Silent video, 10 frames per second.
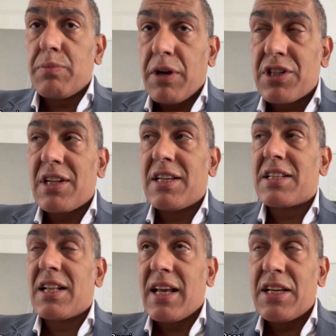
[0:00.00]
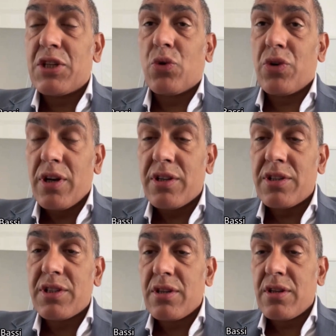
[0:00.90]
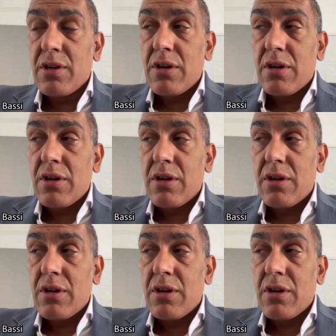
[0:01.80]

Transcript: specialist liaison nurse